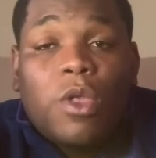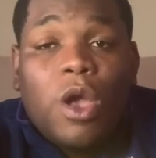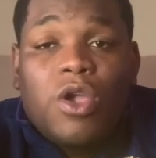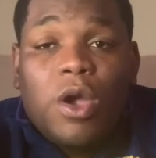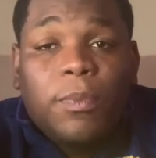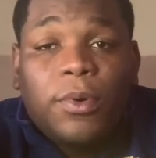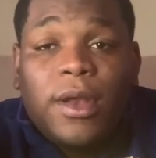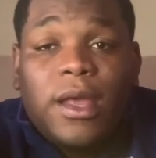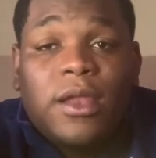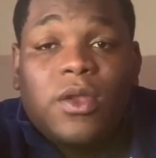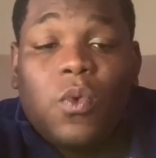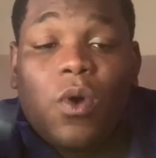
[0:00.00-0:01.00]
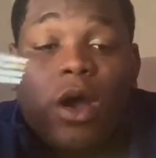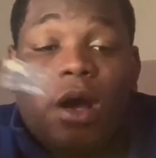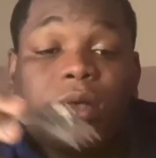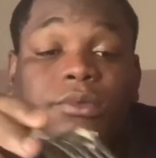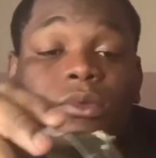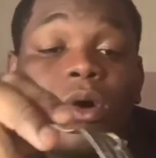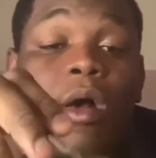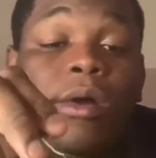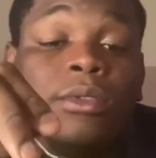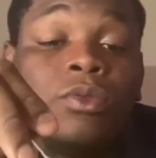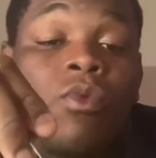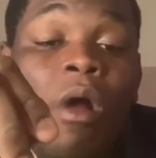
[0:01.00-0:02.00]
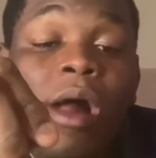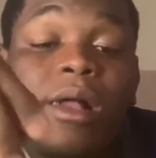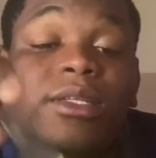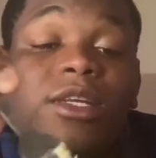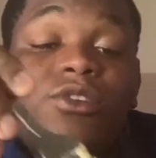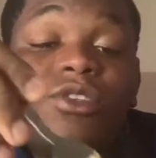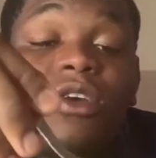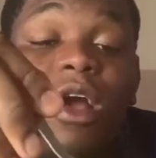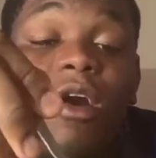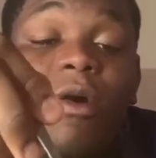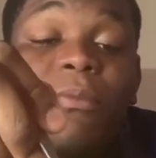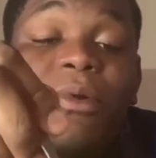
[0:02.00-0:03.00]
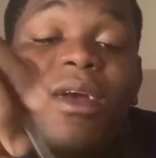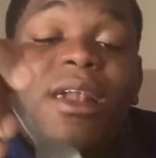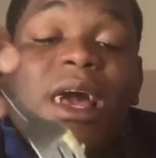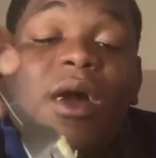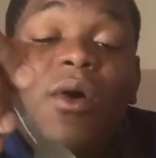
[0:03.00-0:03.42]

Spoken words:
you're putting in the work and then you start comparing like,